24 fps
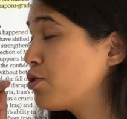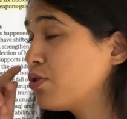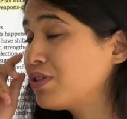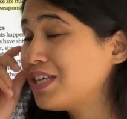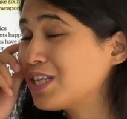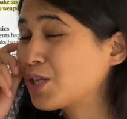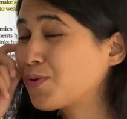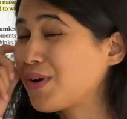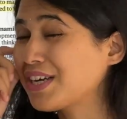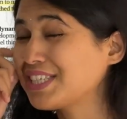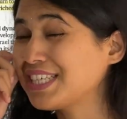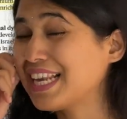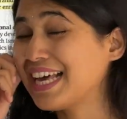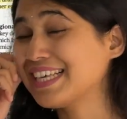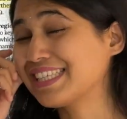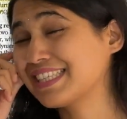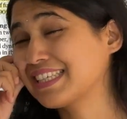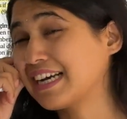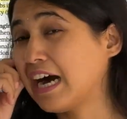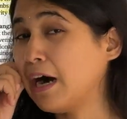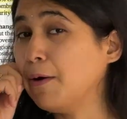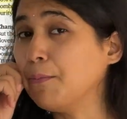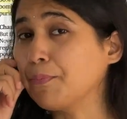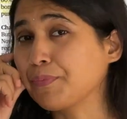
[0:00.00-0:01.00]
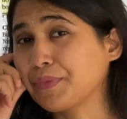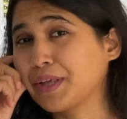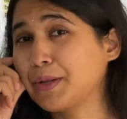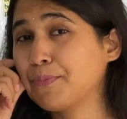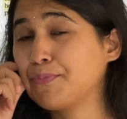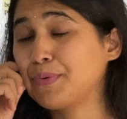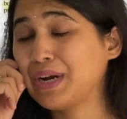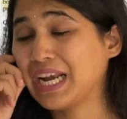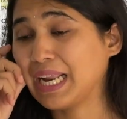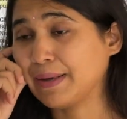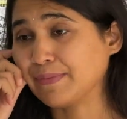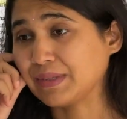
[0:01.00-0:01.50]
So this question has come in
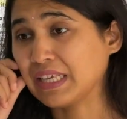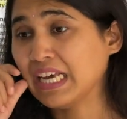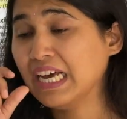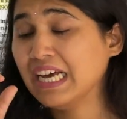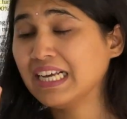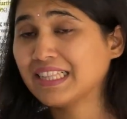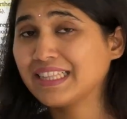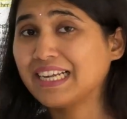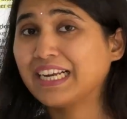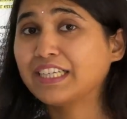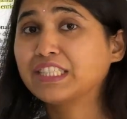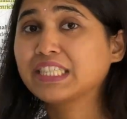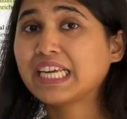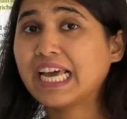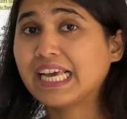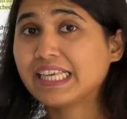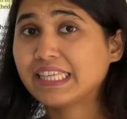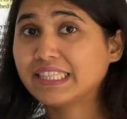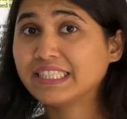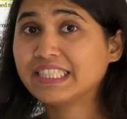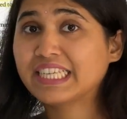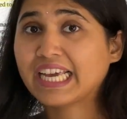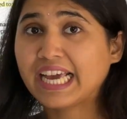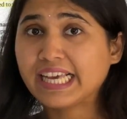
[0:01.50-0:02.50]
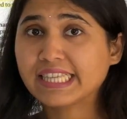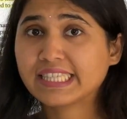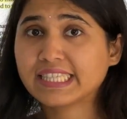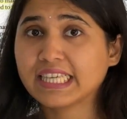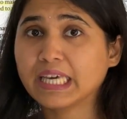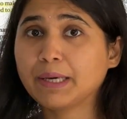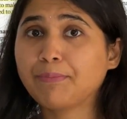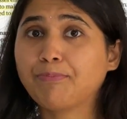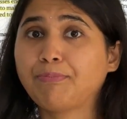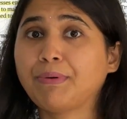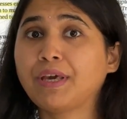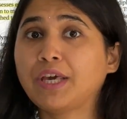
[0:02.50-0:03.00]
prelims, that
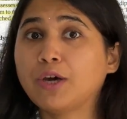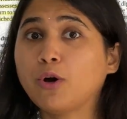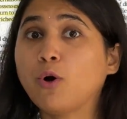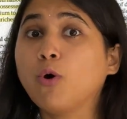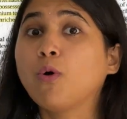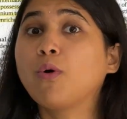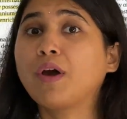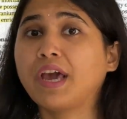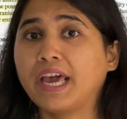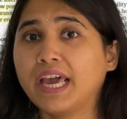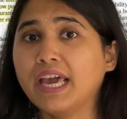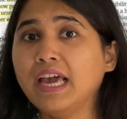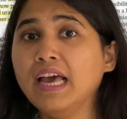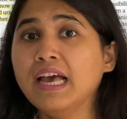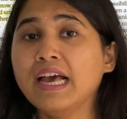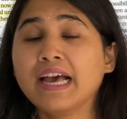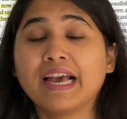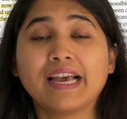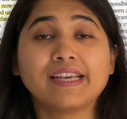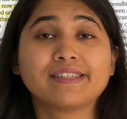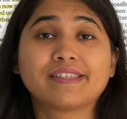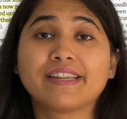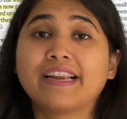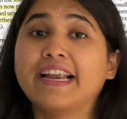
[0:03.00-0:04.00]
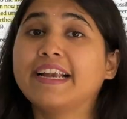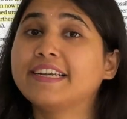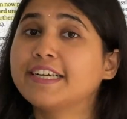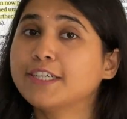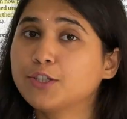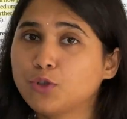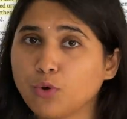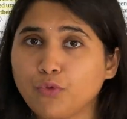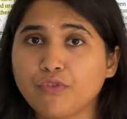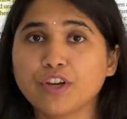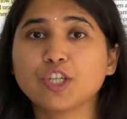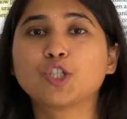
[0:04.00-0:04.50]
JCPOA is
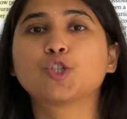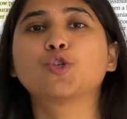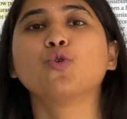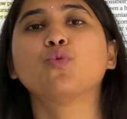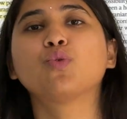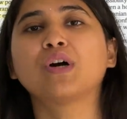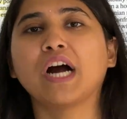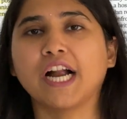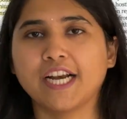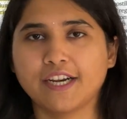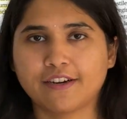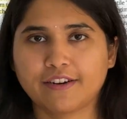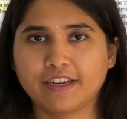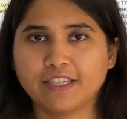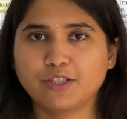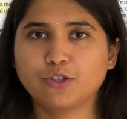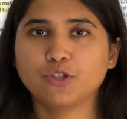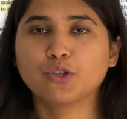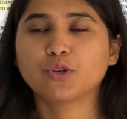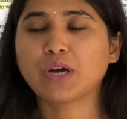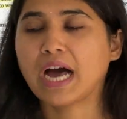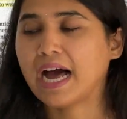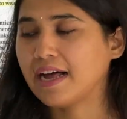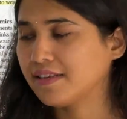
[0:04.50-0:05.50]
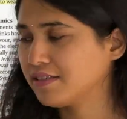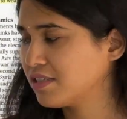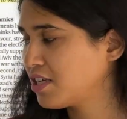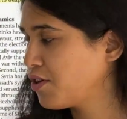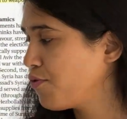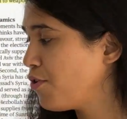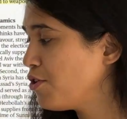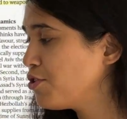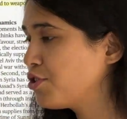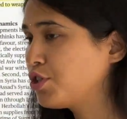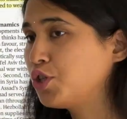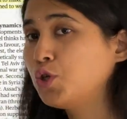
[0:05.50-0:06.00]
related to which two countries? So the answer
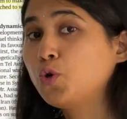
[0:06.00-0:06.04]
was